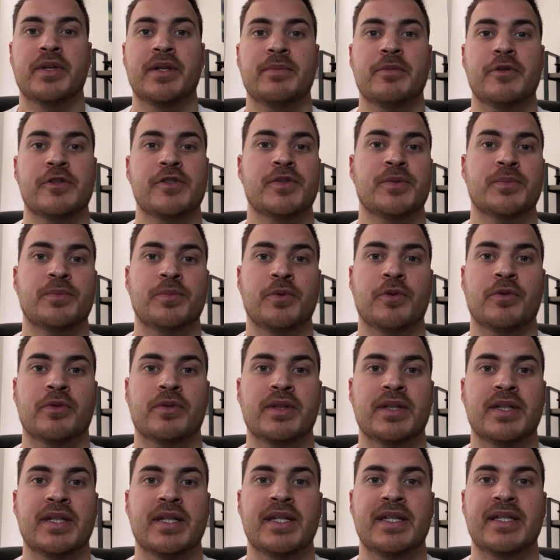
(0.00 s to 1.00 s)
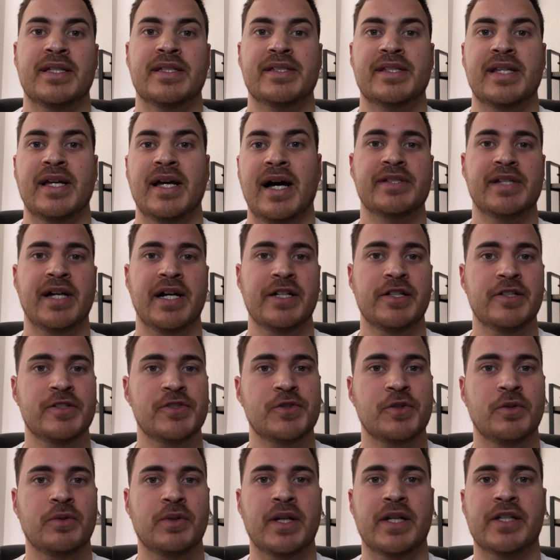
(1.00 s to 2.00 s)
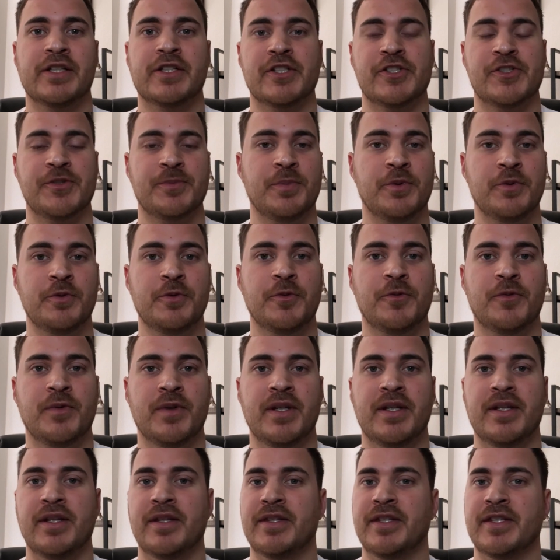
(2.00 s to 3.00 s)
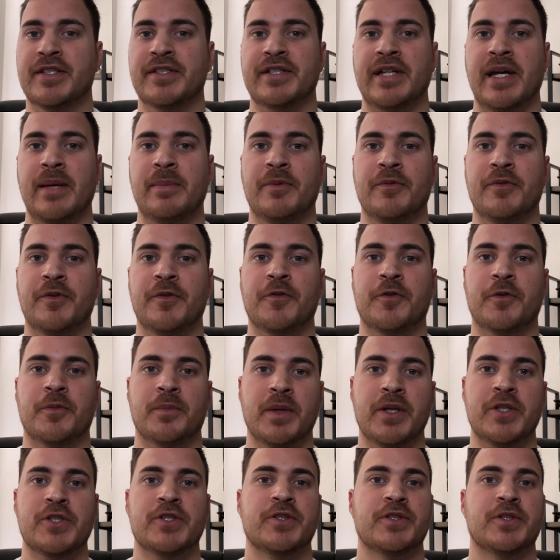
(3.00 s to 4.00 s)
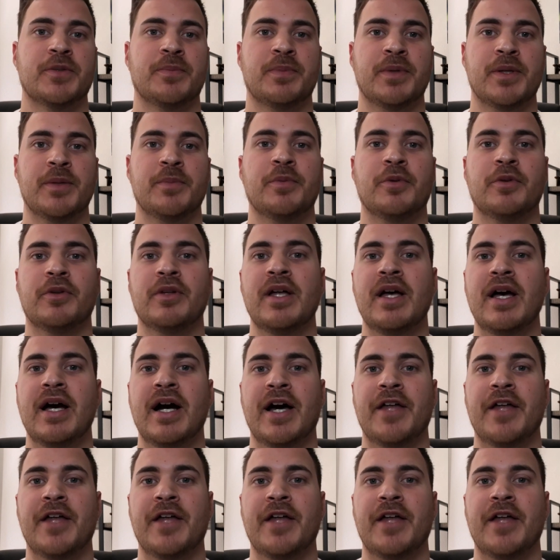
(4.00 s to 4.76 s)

Most importantly is I just don't like to spoon feed this type of information to people.